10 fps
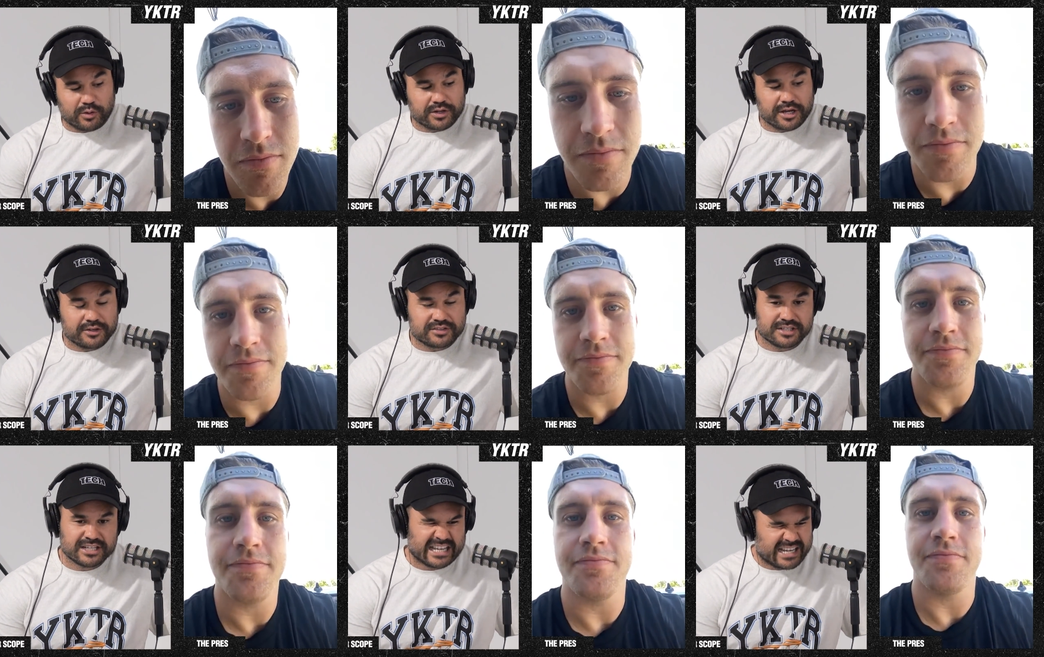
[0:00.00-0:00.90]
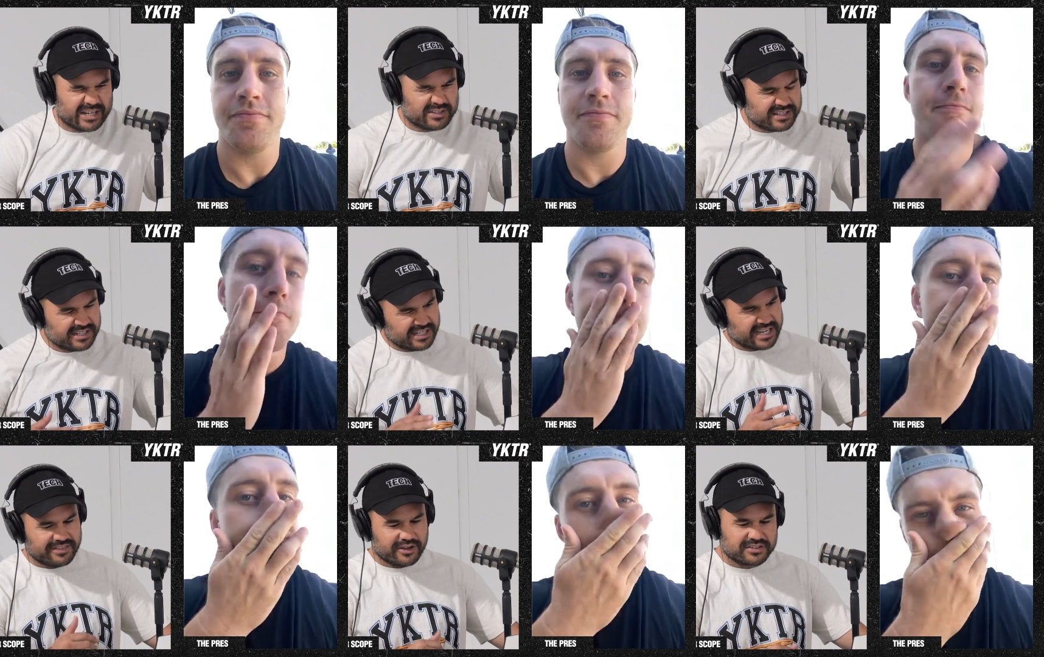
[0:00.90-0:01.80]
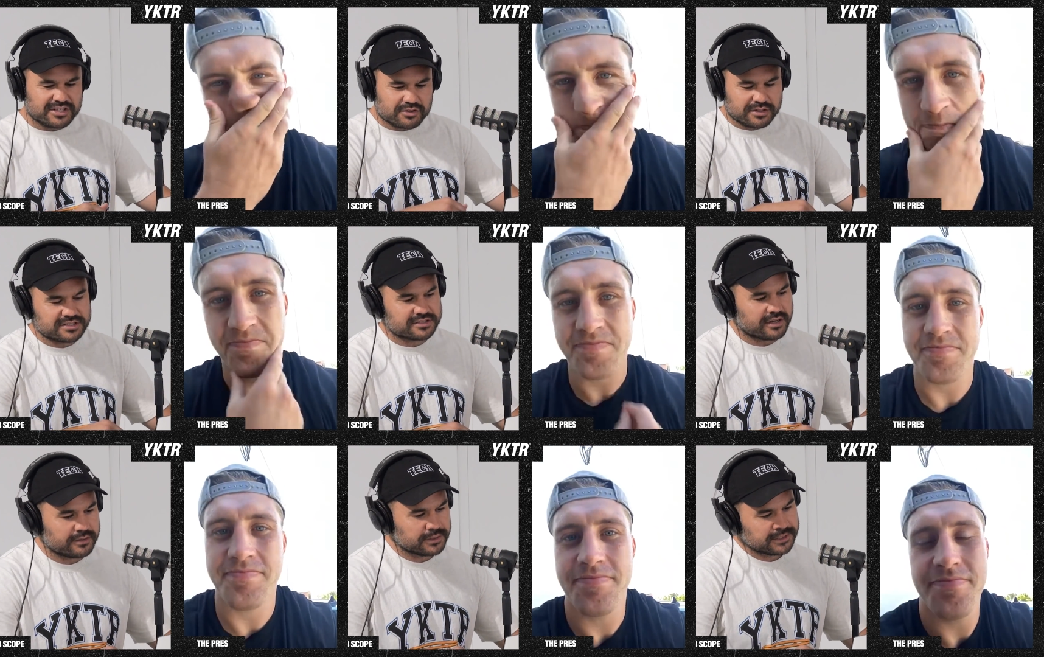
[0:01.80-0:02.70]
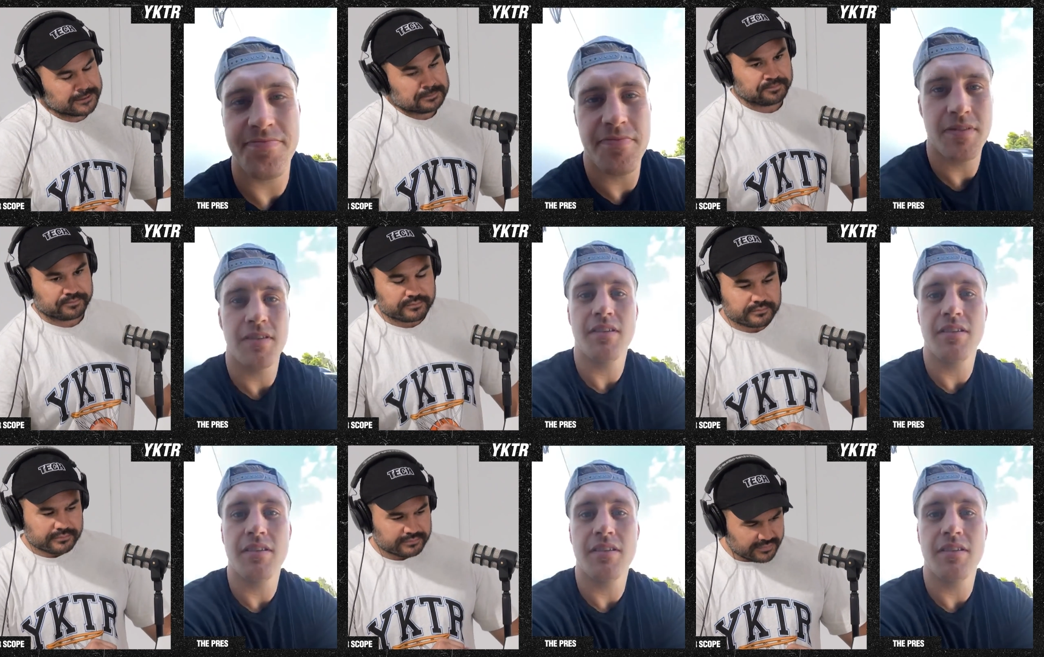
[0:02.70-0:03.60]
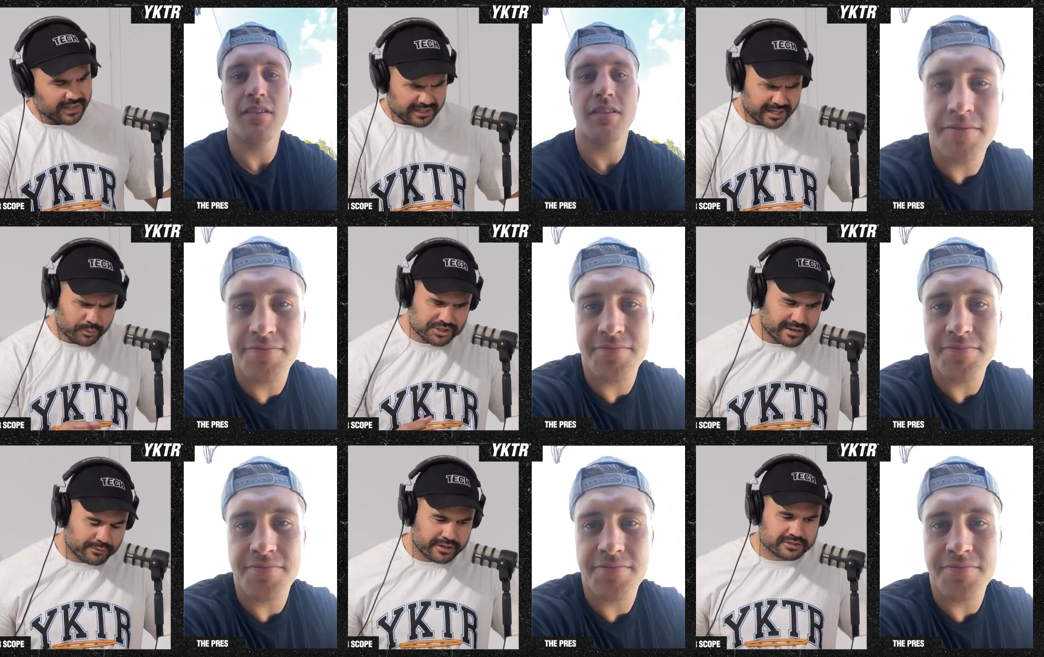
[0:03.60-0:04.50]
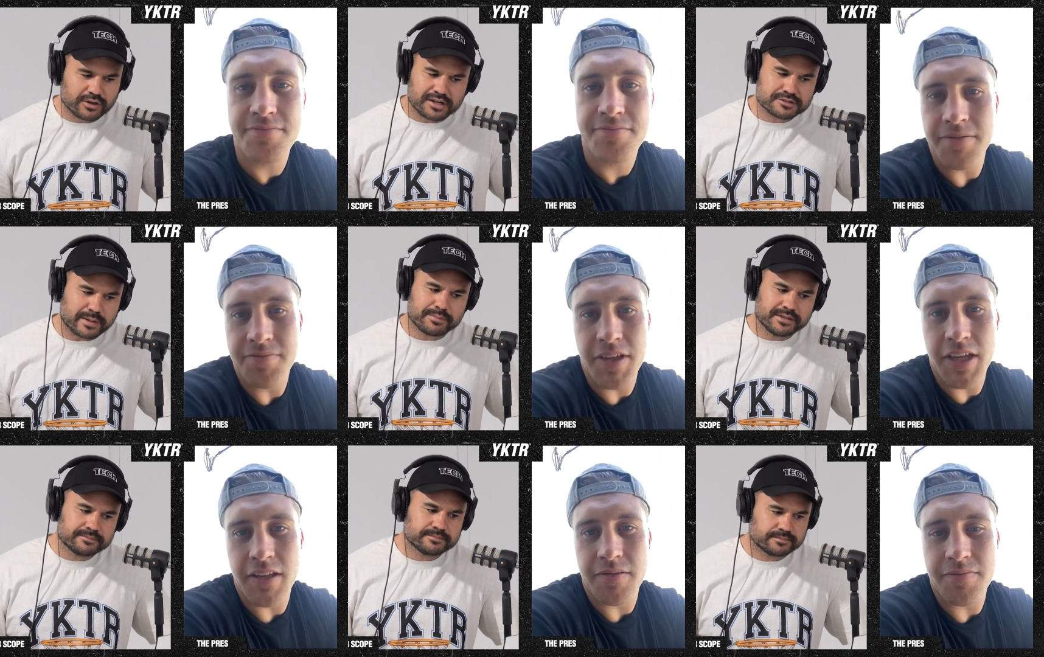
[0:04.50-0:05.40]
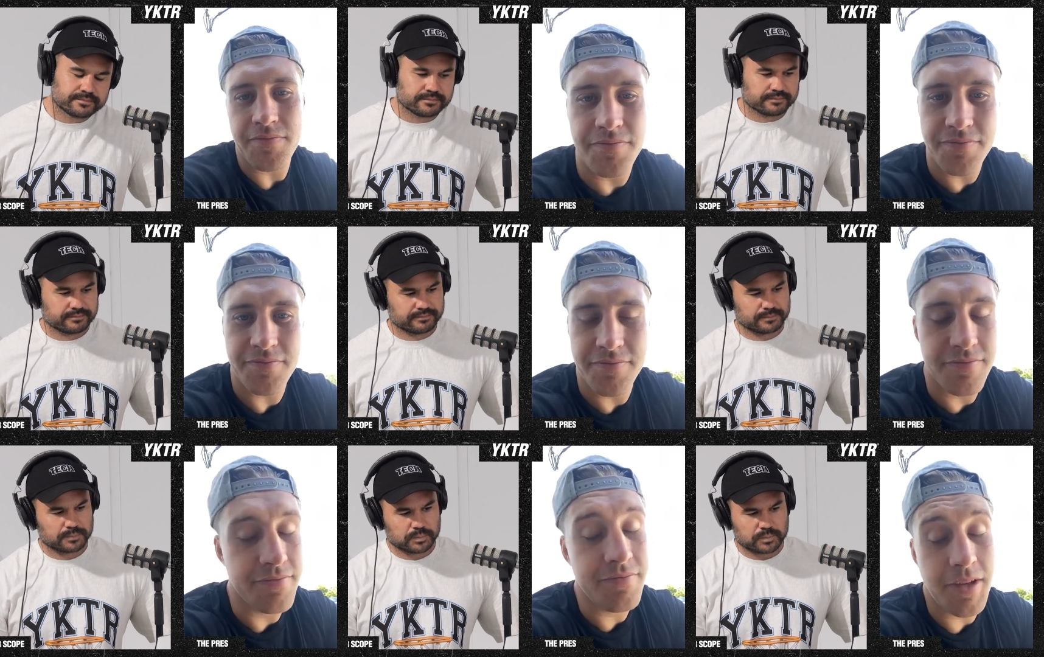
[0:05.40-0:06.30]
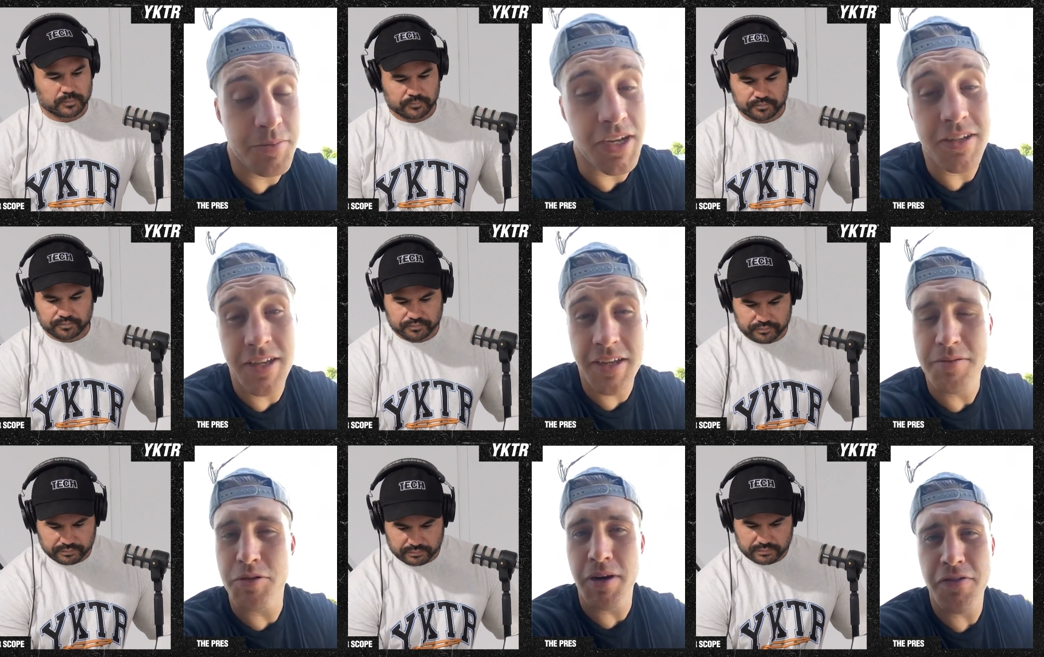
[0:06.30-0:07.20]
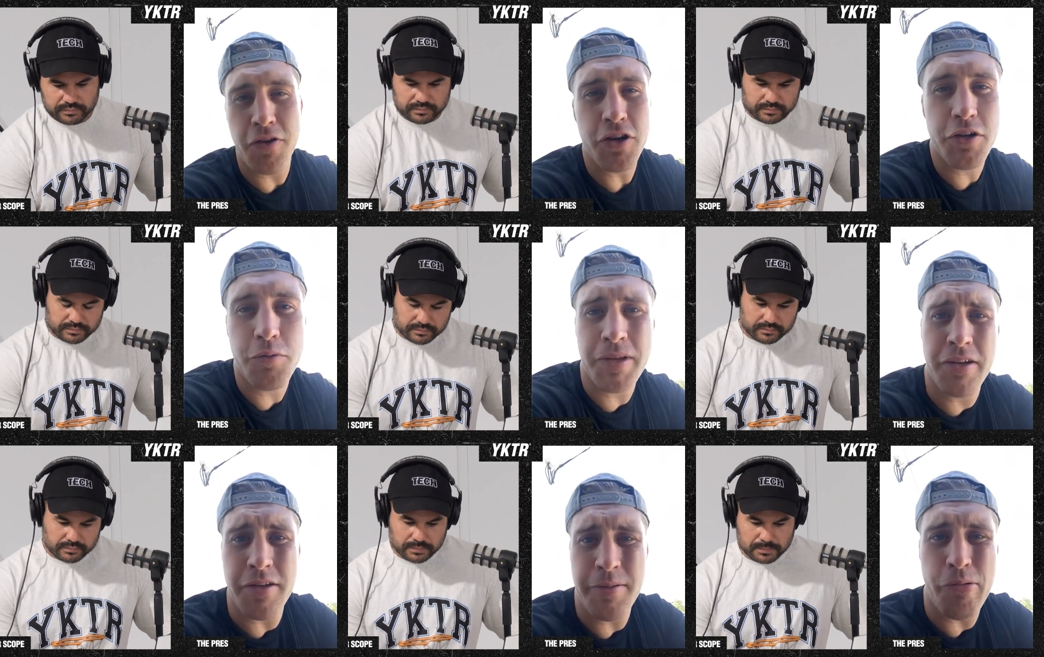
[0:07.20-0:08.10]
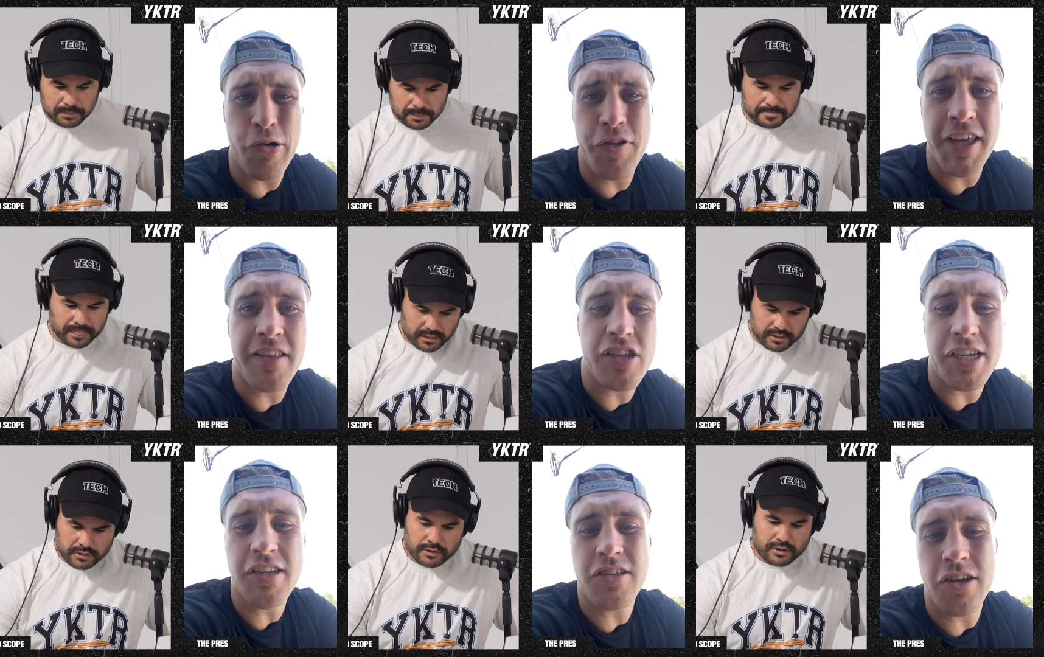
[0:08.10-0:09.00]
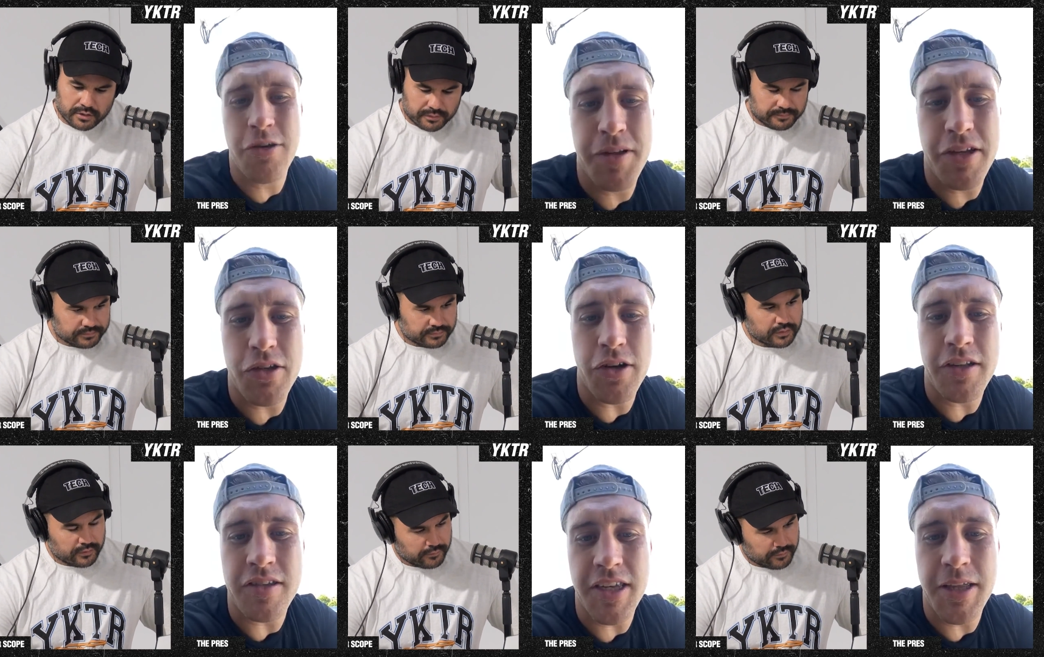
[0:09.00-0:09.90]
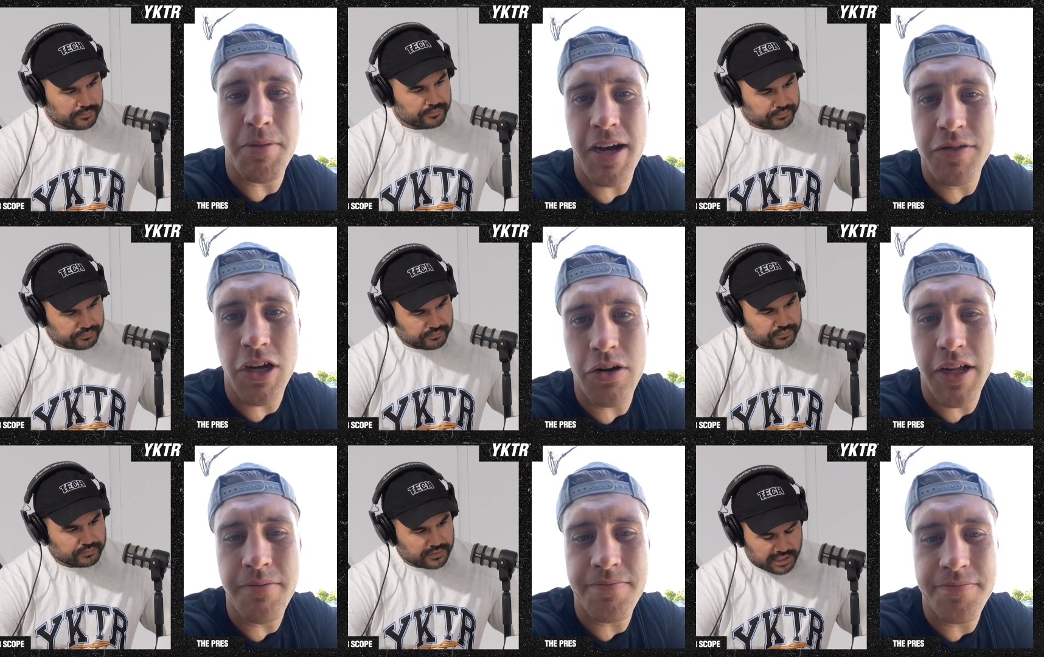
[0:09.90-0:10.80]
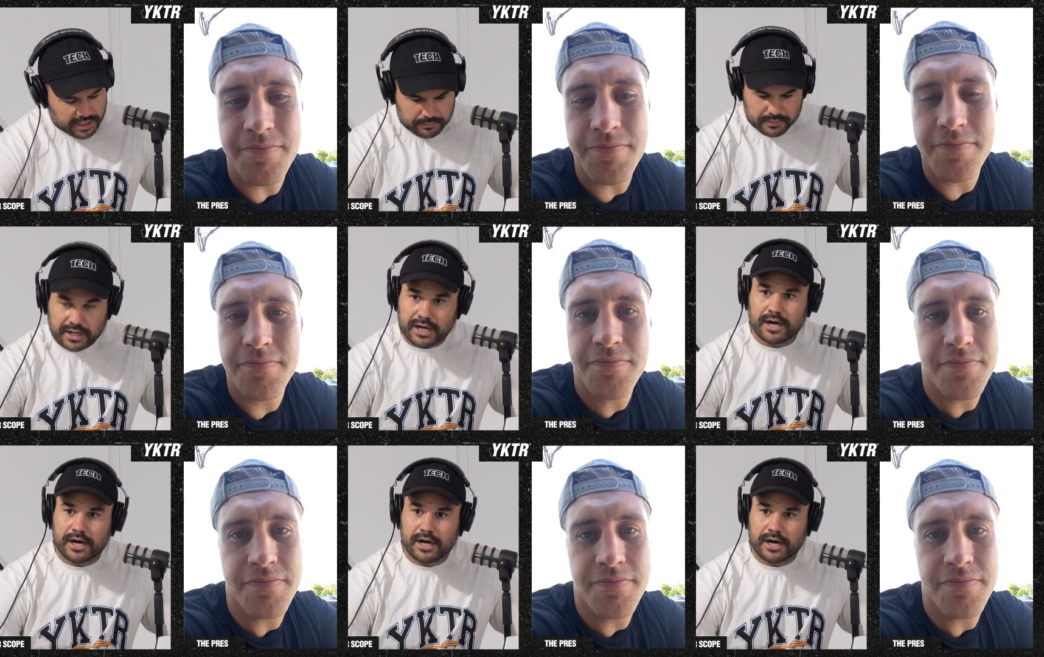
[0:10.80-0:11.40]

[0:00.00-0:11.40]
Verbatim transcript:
Speaker 1: the Broncos and, and, and he had those injuries. So, yeah, watch out for those Titans, yeah. baby.
Speaker 2: Mm-hmm. I'm telling you, Jamal Foggy will be improved again this year, so it'll be exciting to see them halves go again.
Speaker 1: Yep.